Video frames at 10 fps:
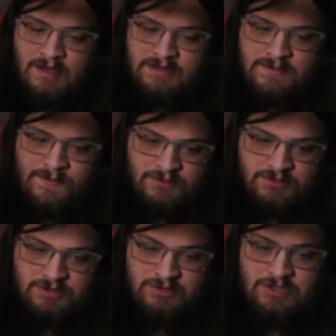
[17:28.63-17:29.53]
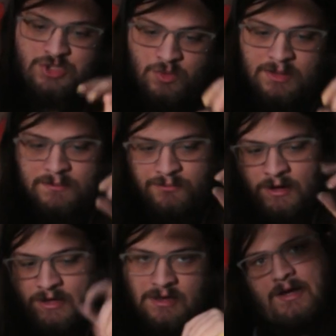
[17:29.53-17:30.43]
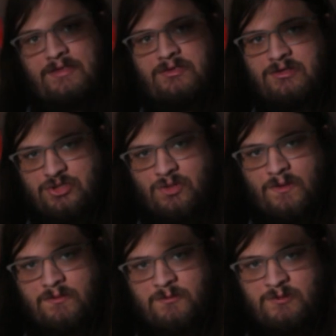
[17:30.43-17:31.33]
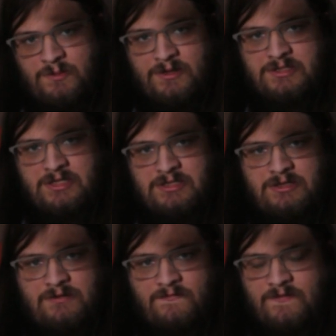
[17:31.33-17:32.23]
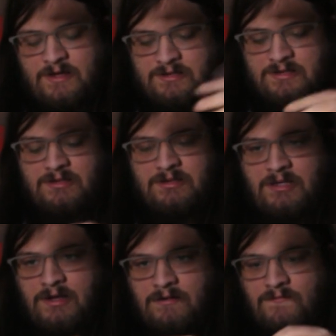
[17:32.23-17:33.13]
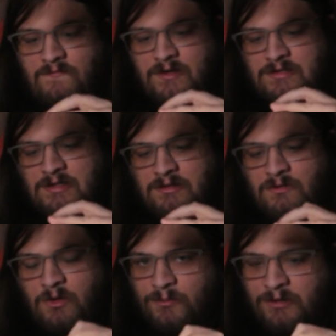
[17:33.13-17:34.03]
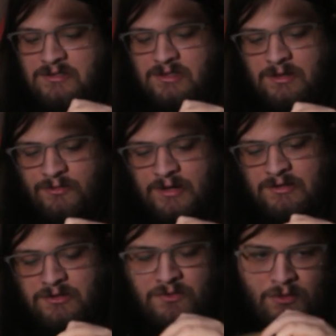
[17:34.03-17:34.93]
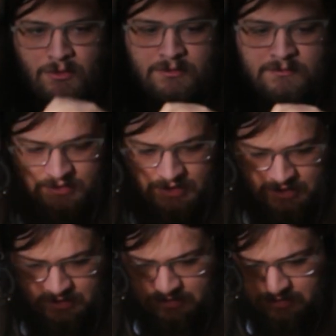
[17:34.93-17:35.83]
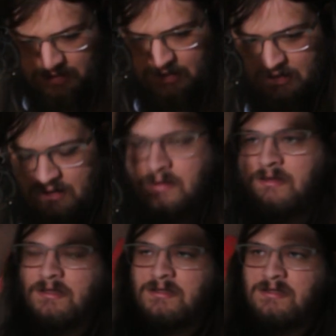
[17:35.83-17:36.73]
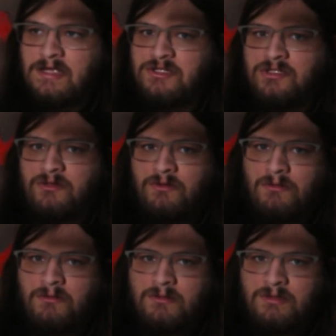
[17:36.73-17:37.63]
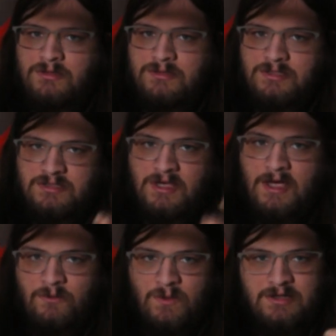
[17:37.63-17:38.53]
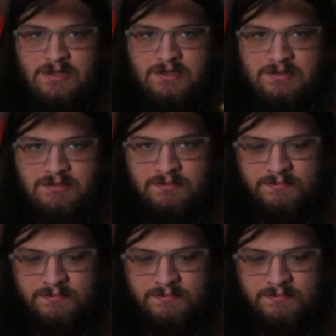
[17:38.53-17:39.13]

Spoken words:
as opposed to the joint breaking. And then the joint would be much easier to fix than fixing or printing a brand new horn. It is a intentional design weakness.